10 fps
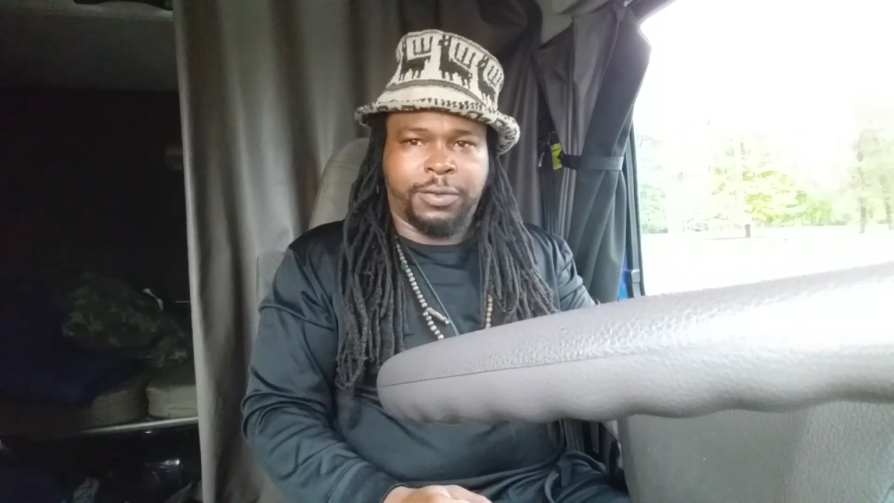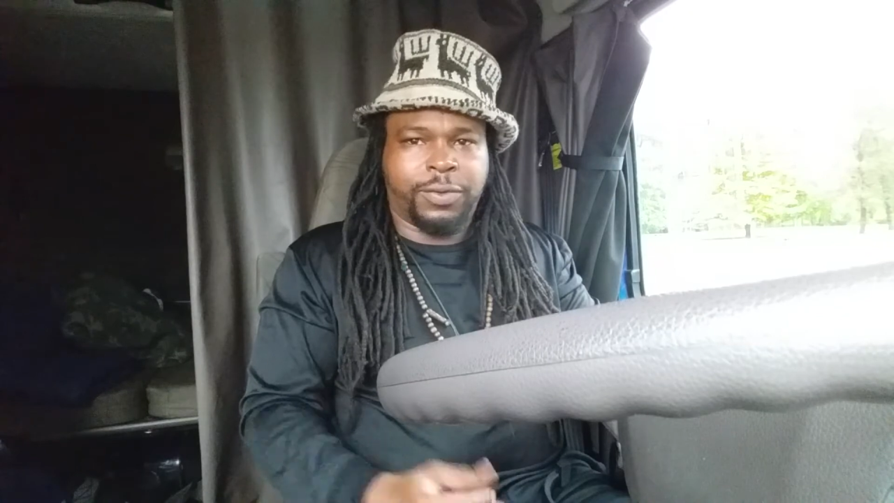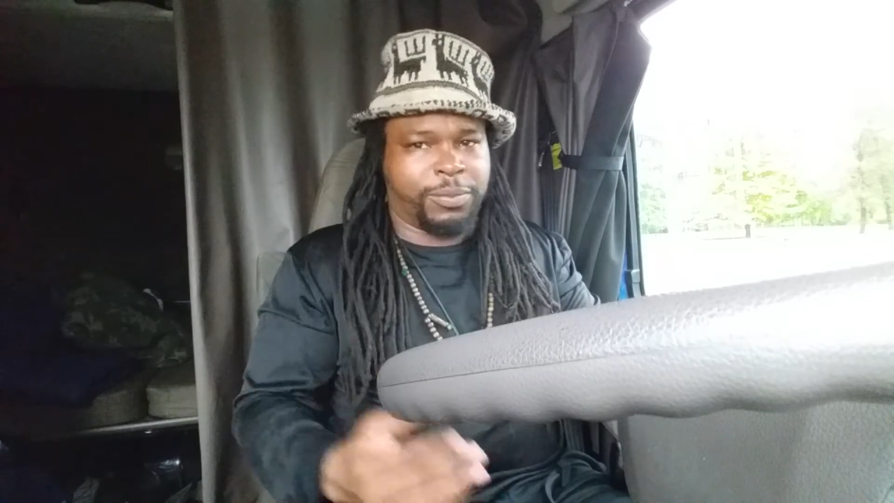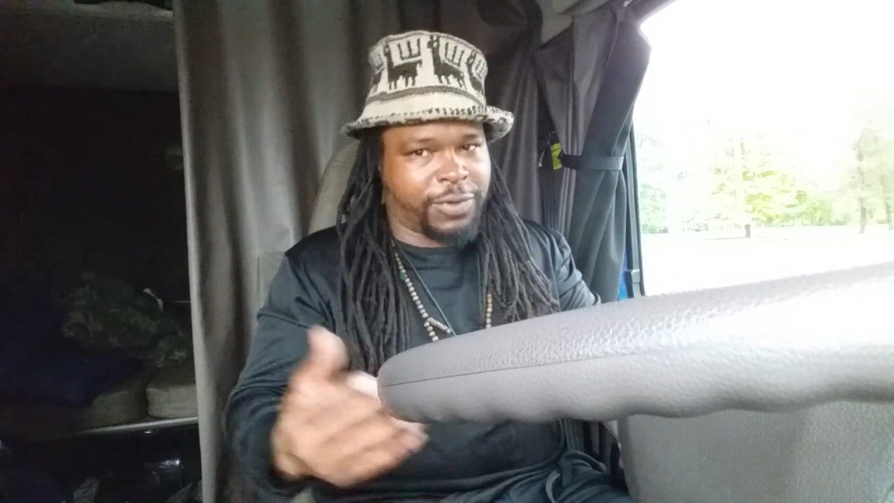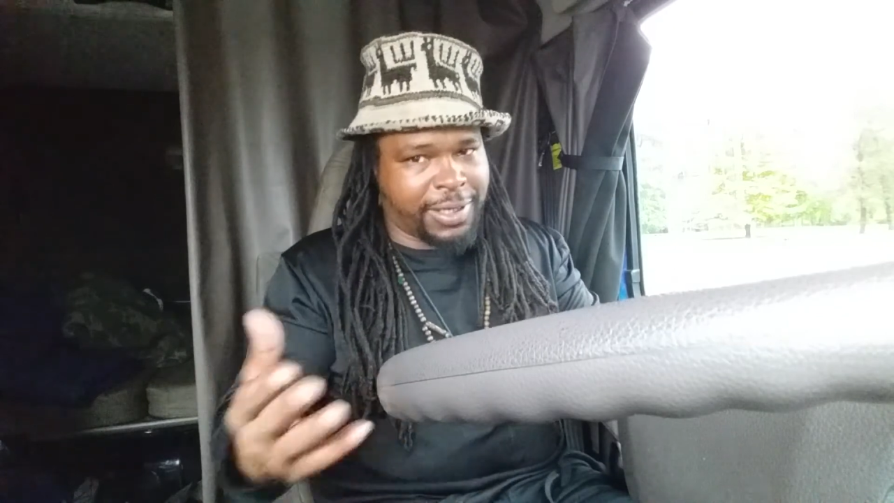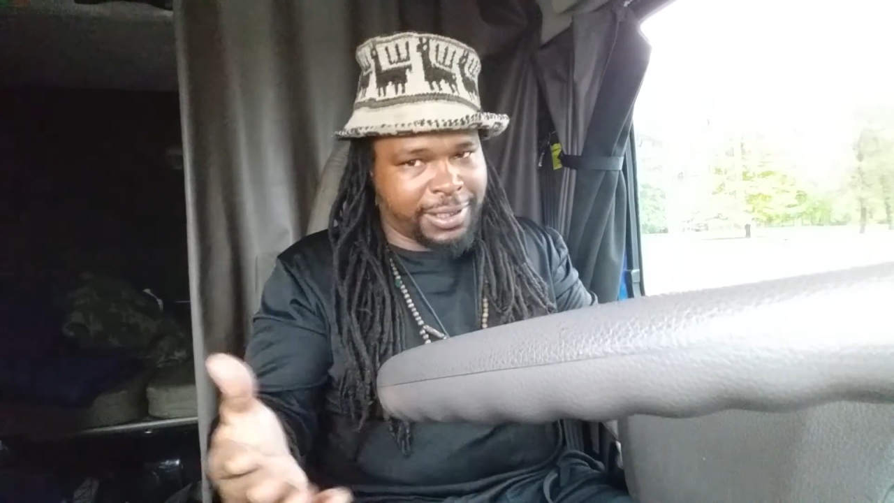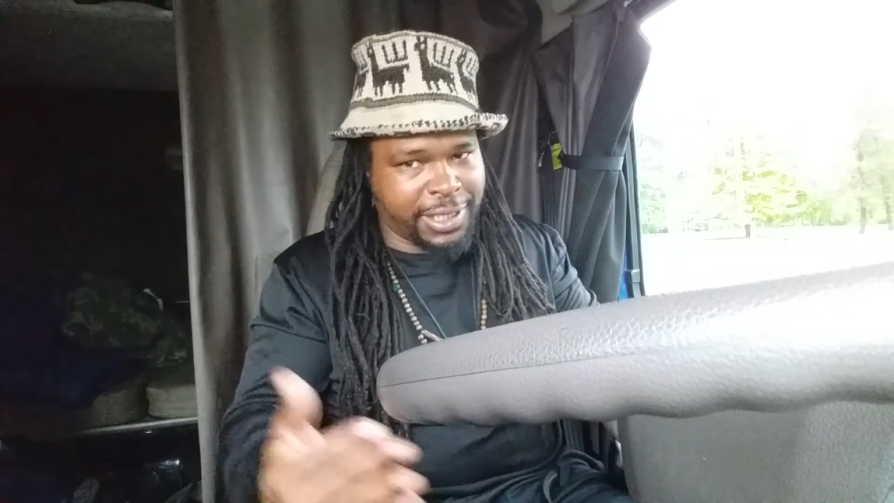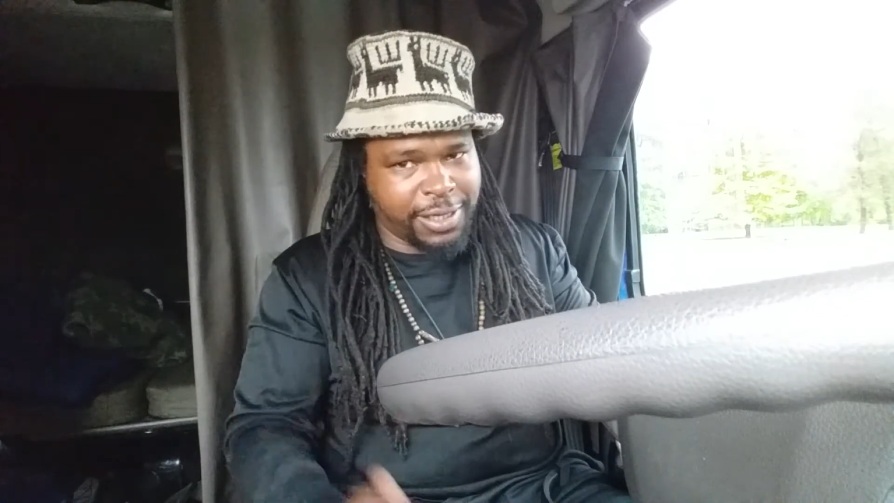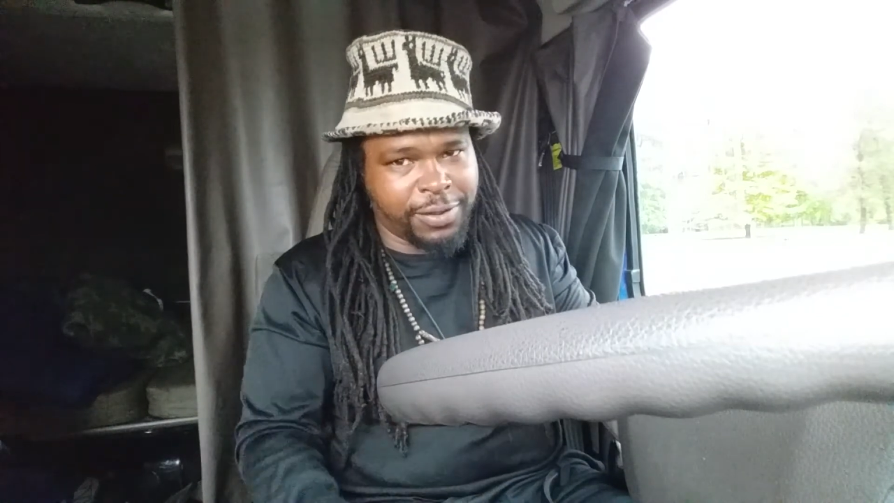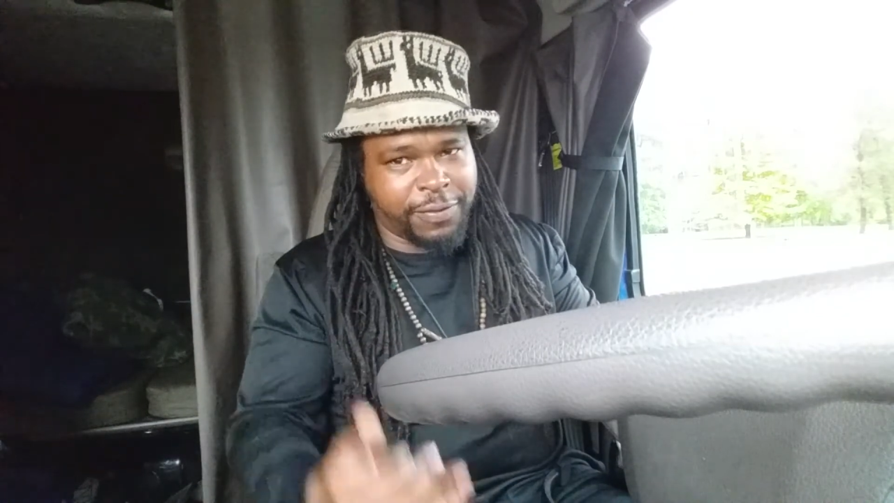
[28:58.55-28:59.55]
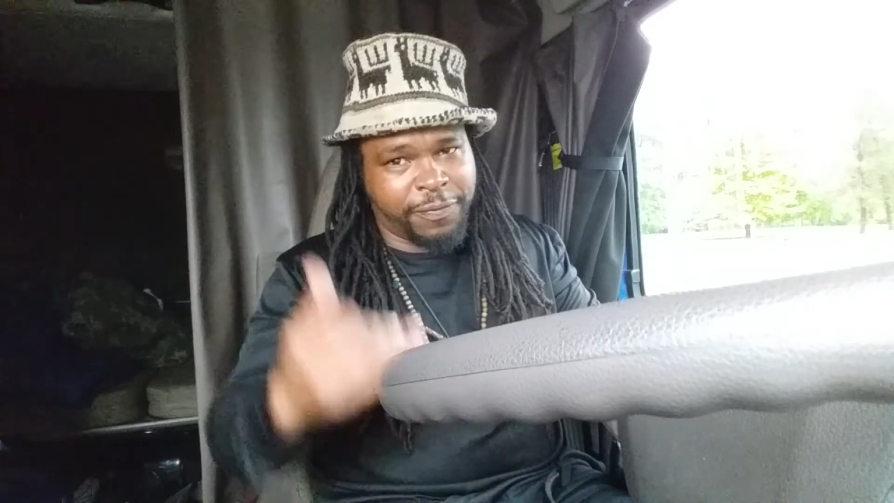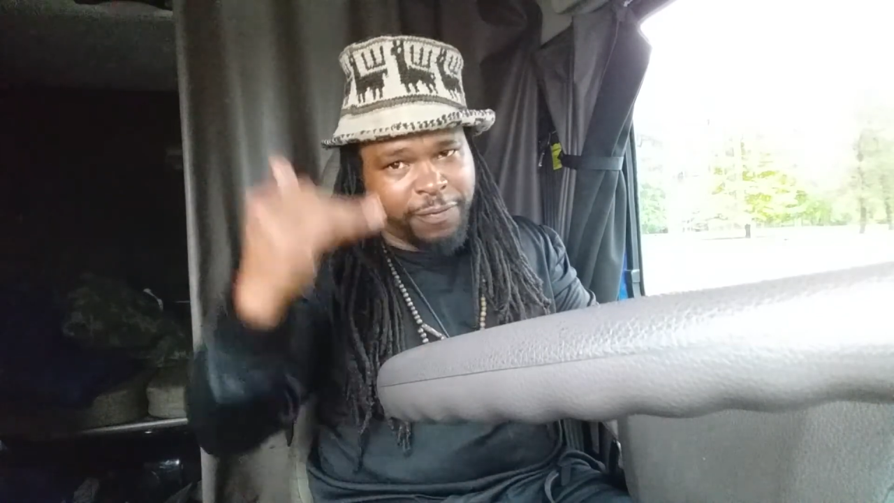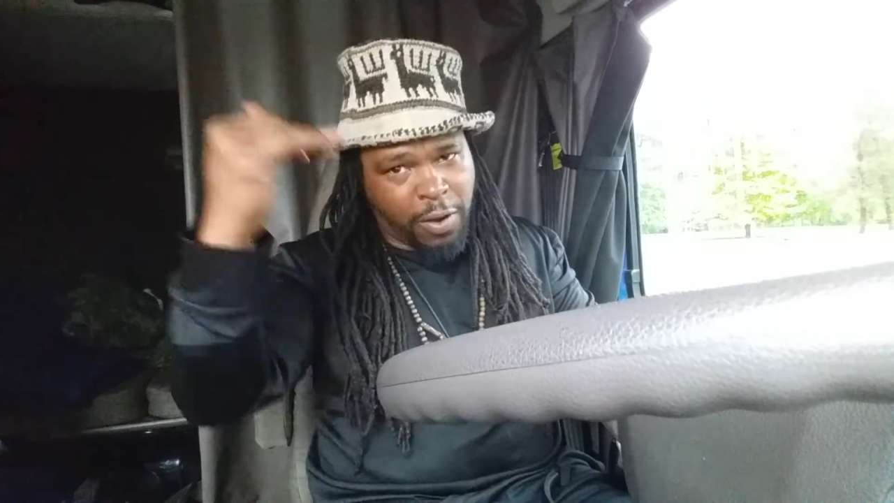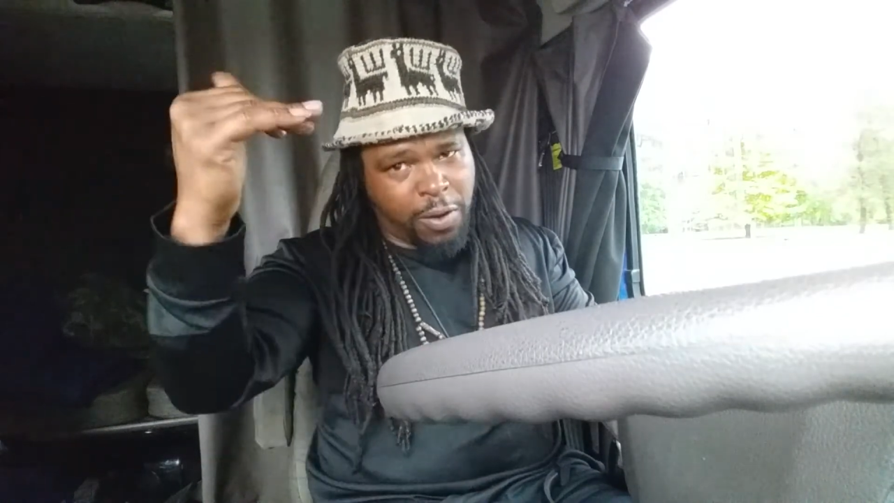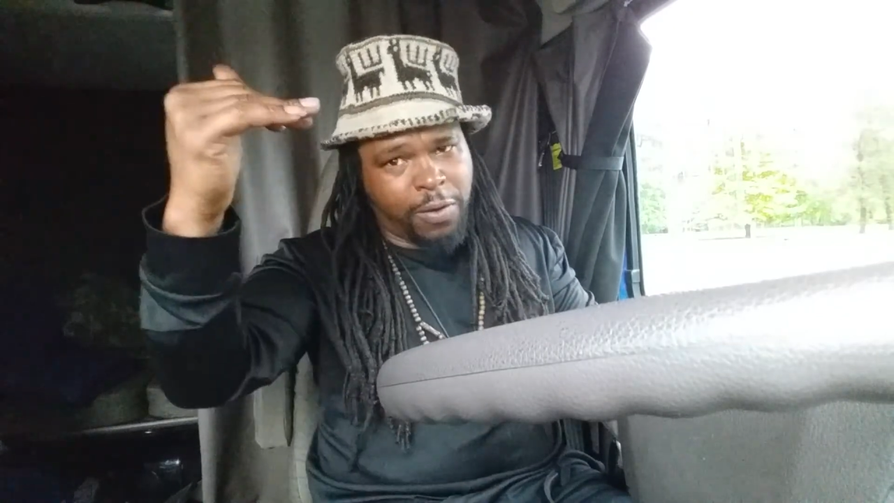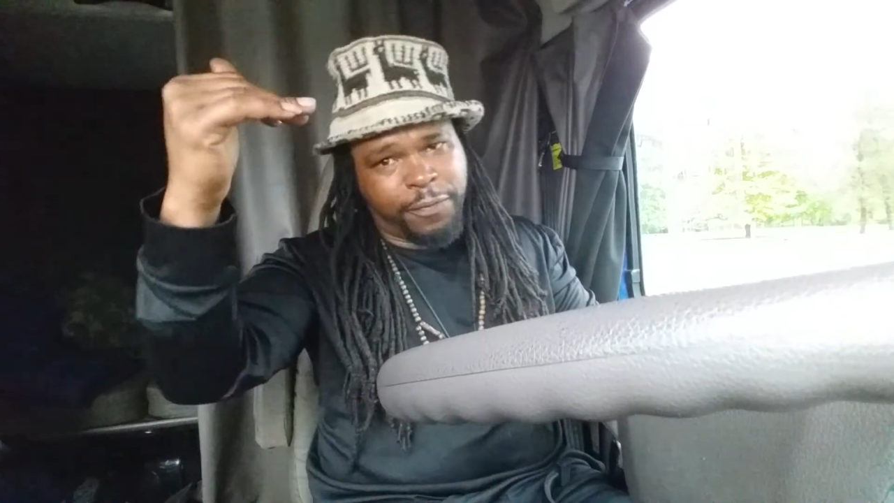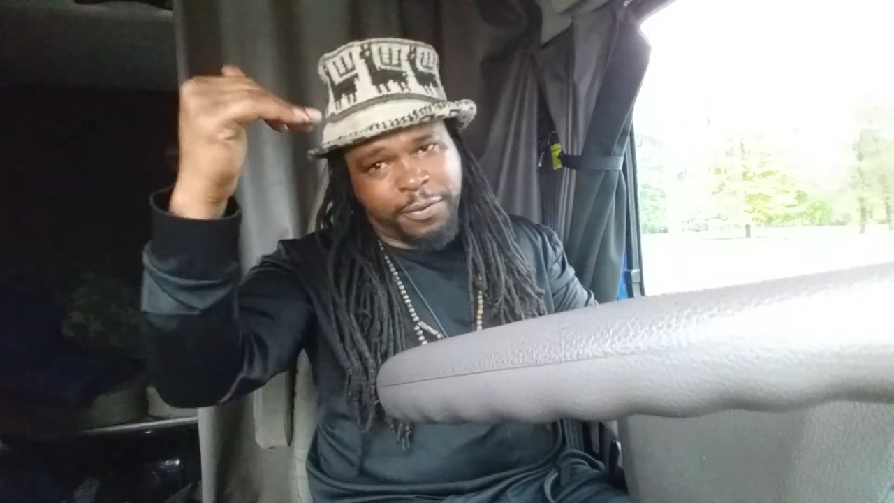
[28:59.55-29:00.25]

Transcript: So I'm trying to tell you, the fall